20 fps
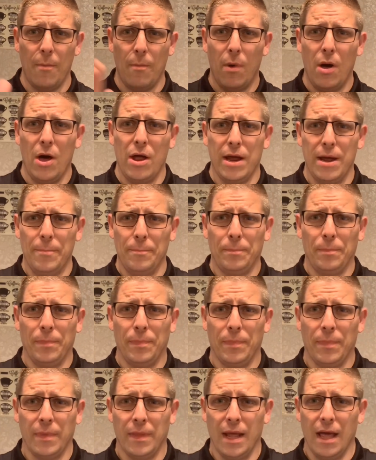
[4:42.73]
bought it
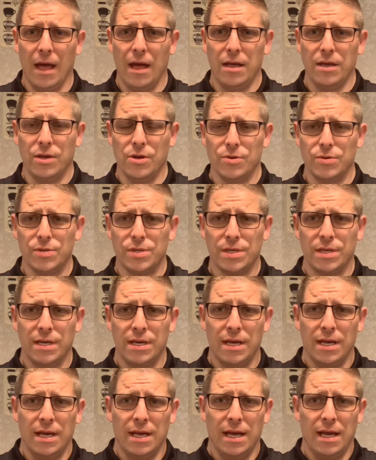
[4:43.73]
used.
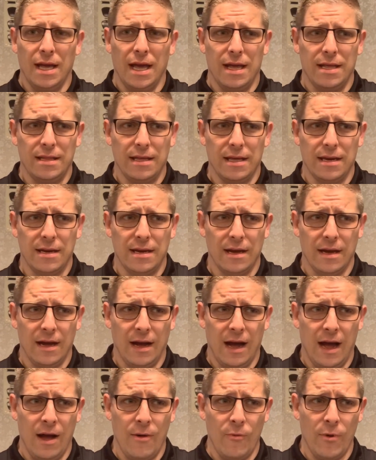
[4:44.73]
And then
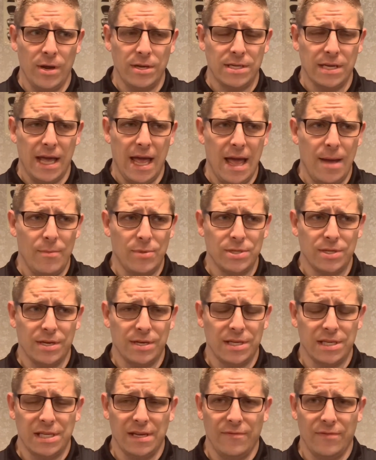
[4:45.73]
I went to Amazon
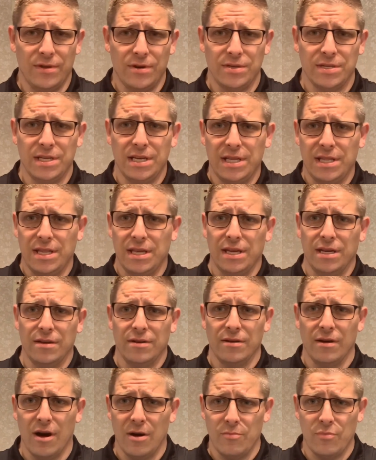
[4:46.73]
to see if there's
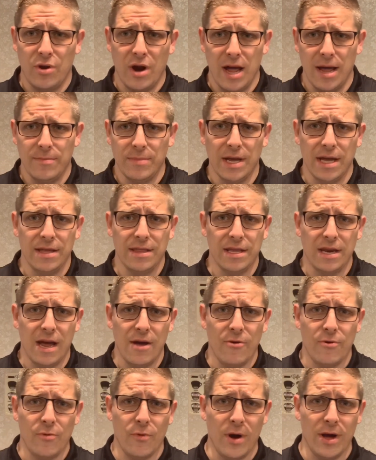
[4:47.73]
anything on Prime Day that
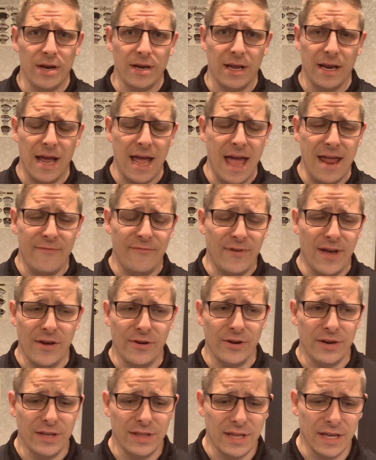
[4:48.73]
I would want, and I hadn't
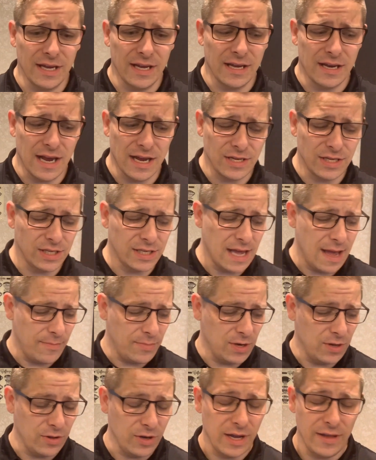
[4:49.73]
found anything, and I just
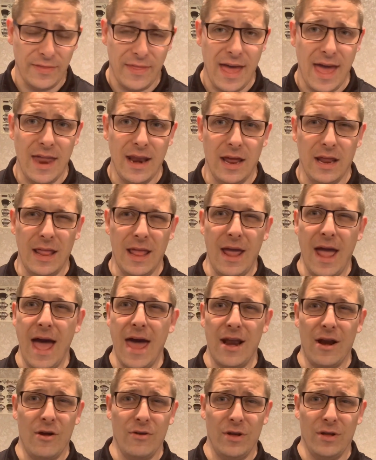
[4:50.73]
happened to look at that, and they had
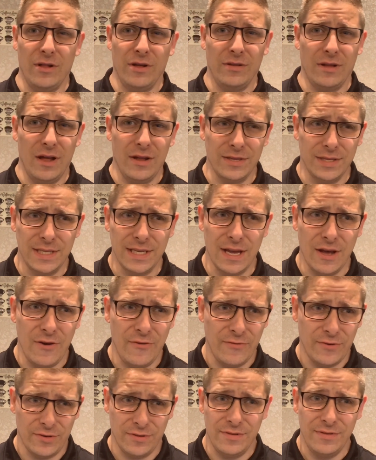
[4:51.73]
it on sale
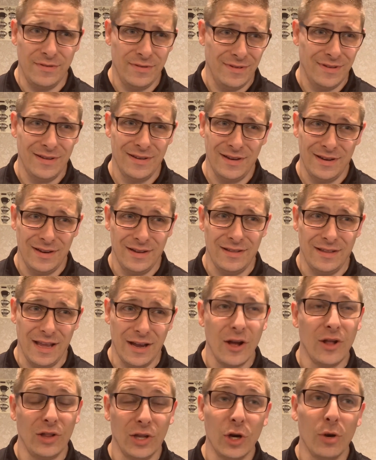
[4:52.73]
for like
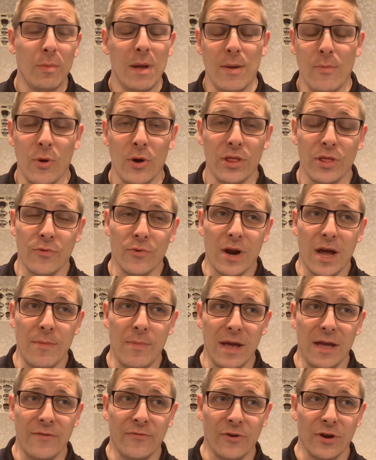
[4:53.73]
a little bit more than what I
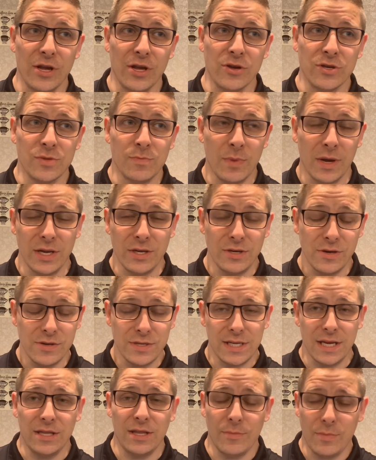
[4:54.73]
paid for it used. But turns
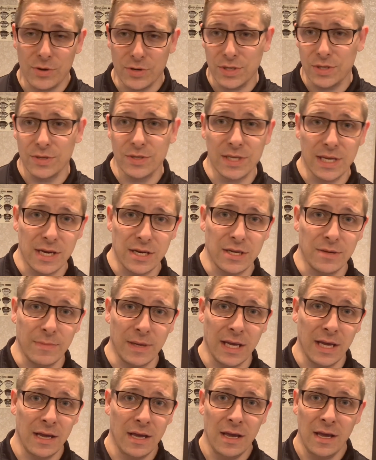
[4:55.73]
out the person who sent it to
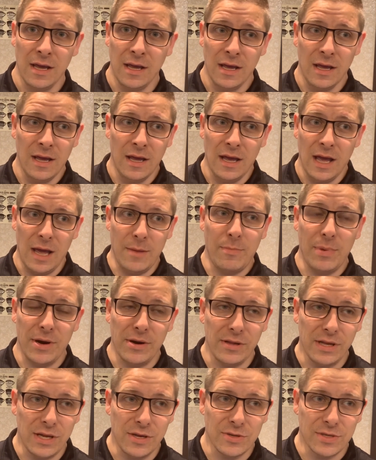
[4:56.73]
me had
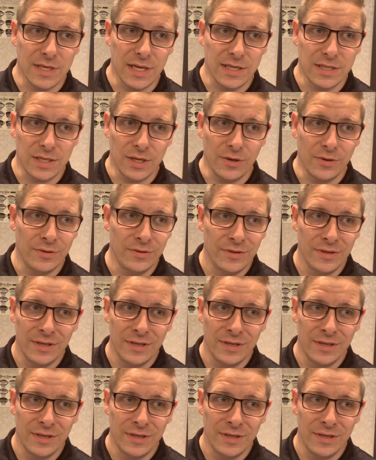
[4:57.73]
barely used it, so